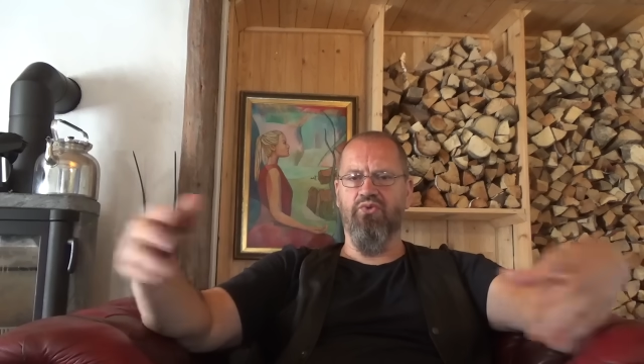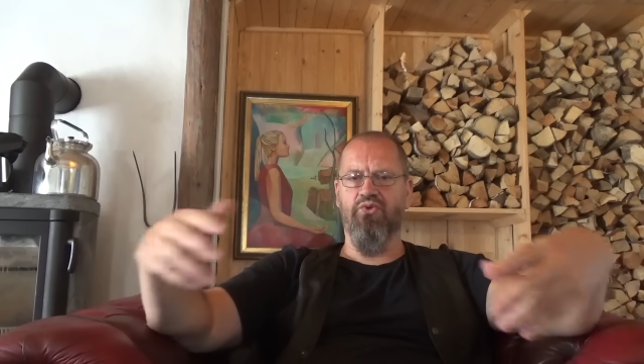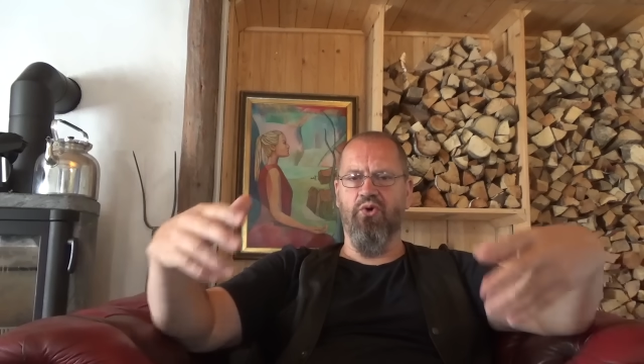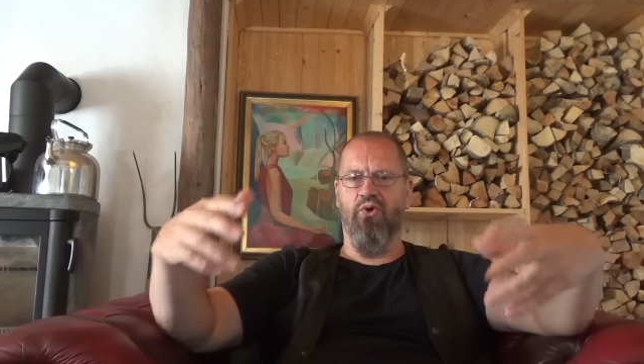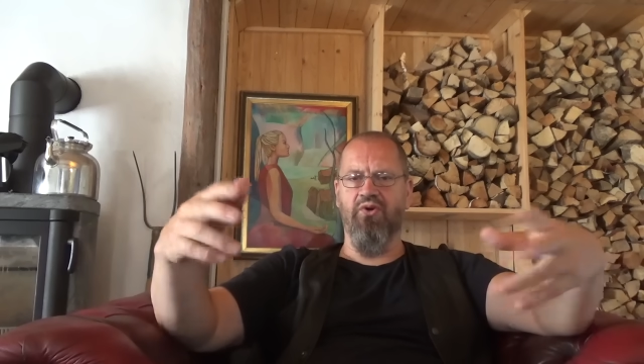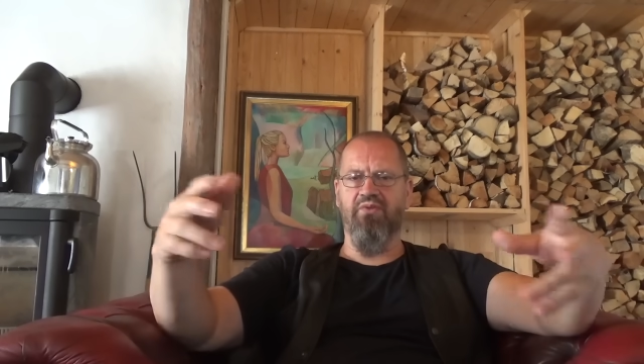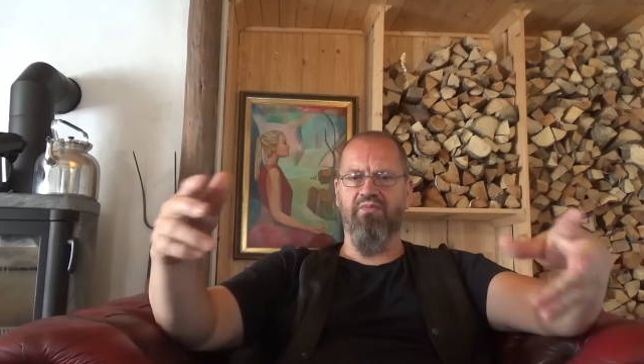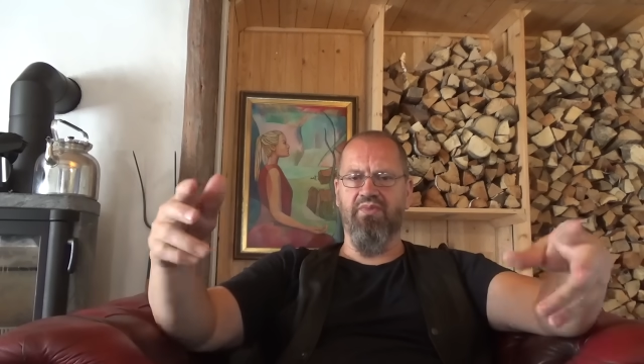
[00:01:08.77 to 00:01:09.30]

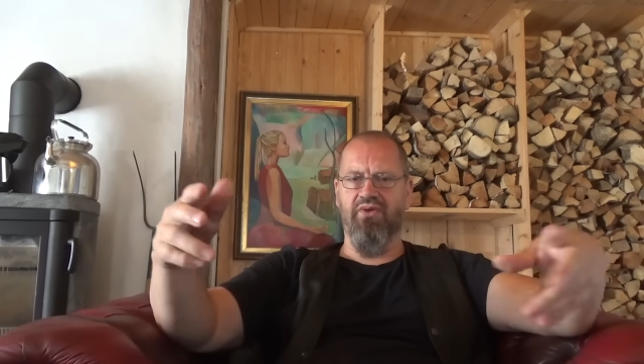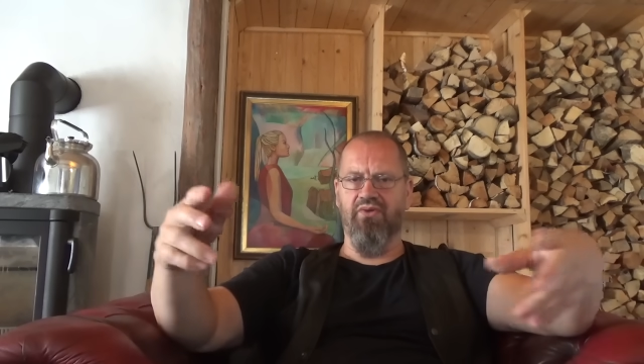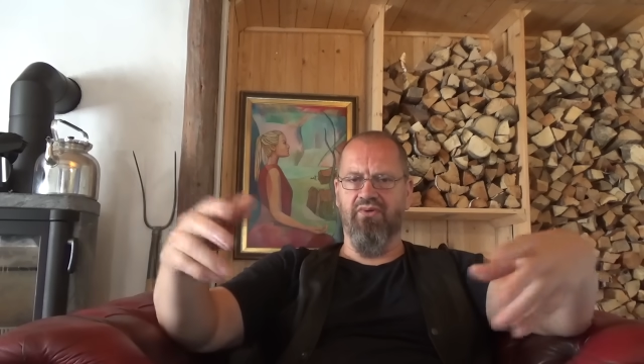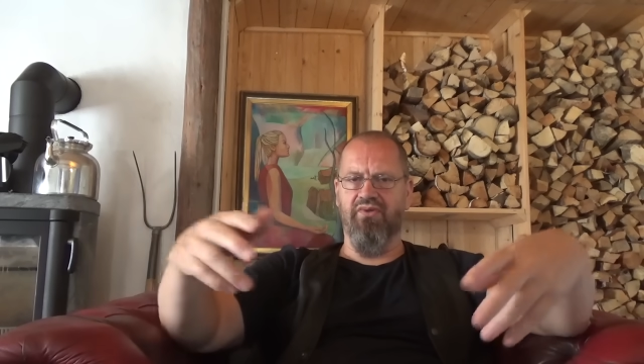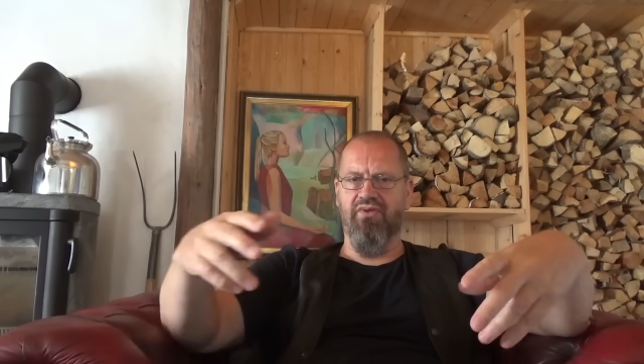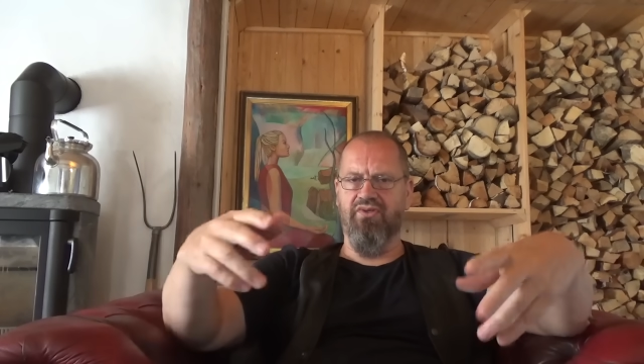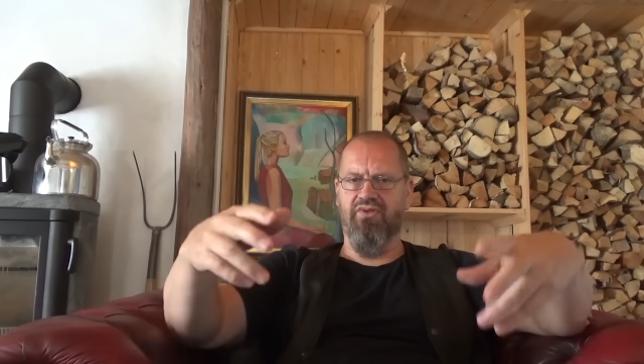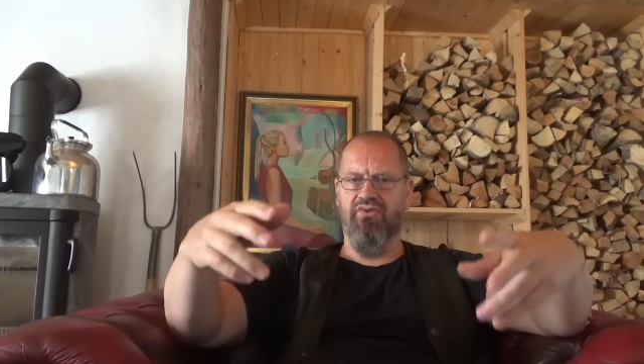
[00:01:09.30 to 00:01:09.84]
join me
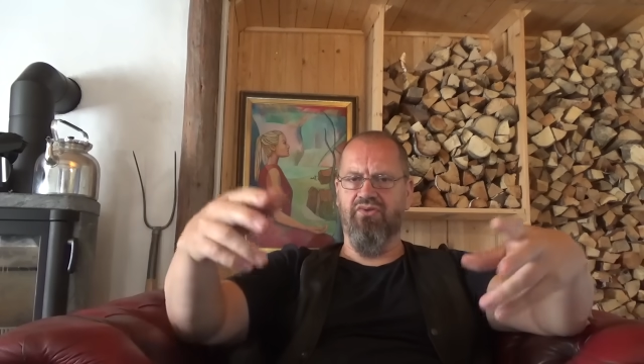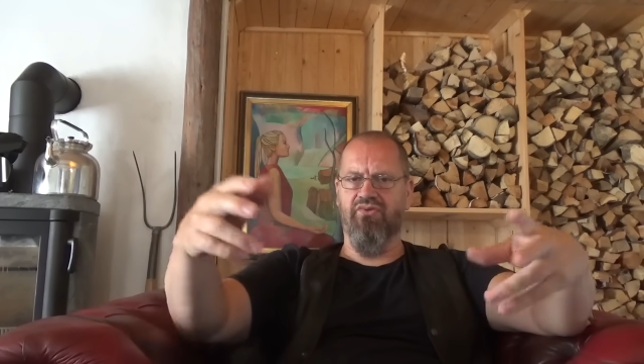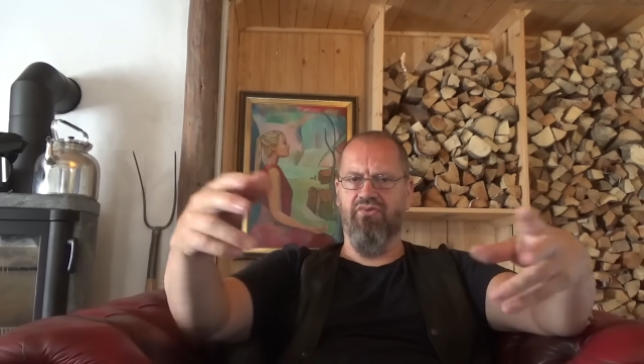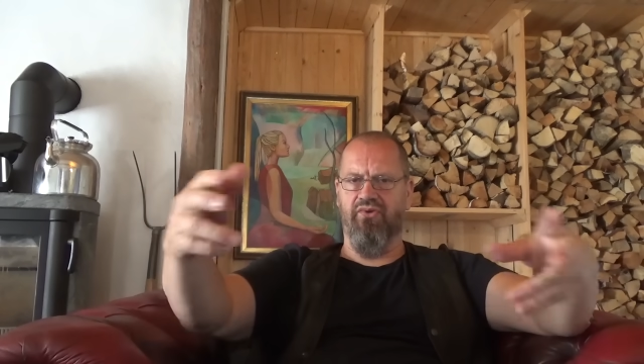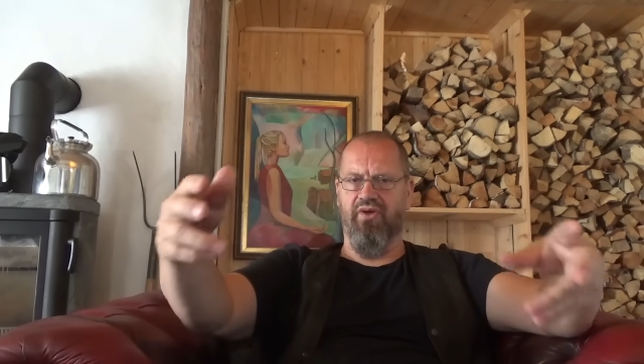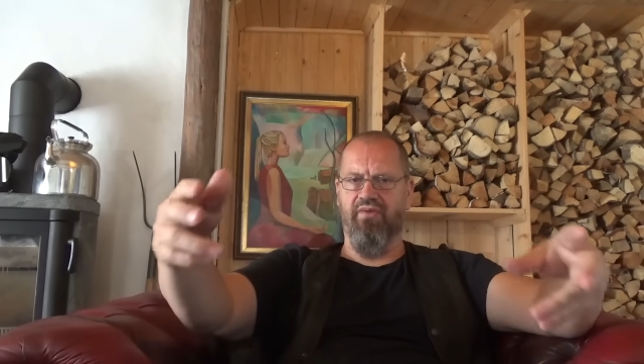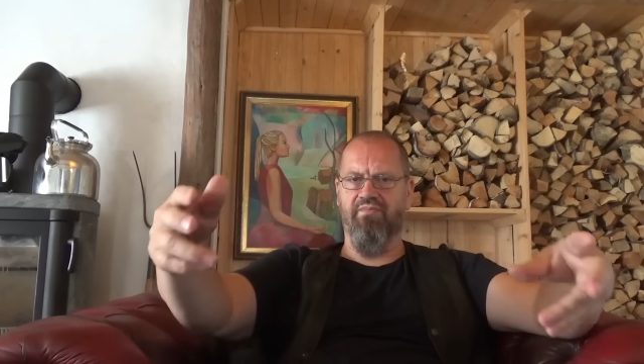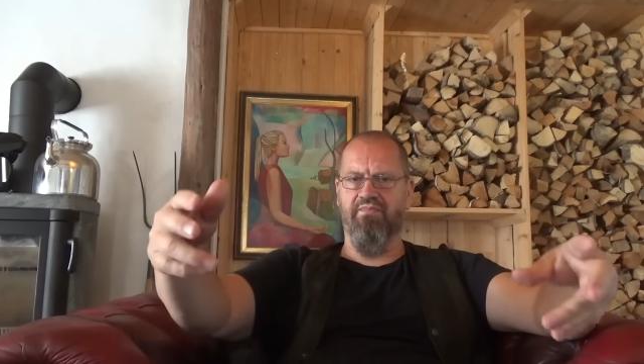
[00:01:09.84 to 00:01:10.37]
on this
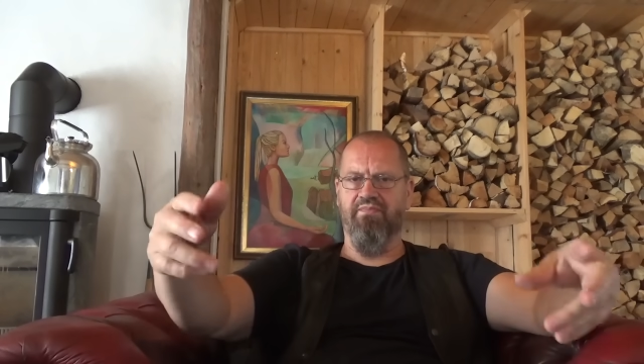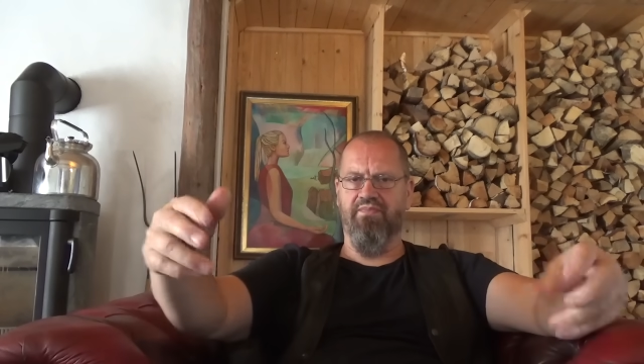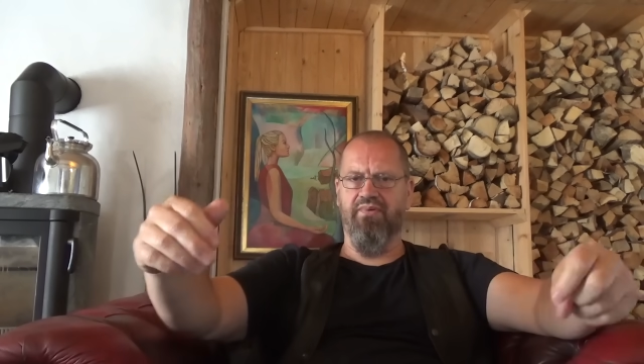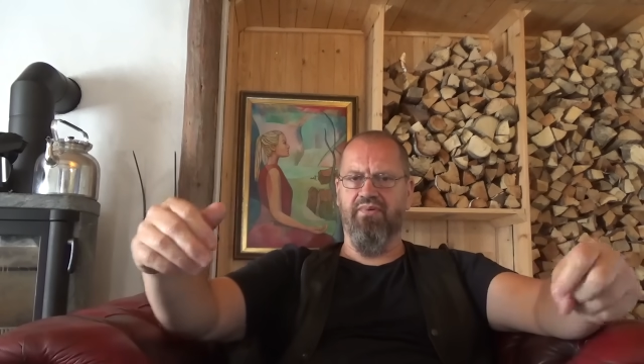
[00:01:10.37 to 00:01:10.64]
trip.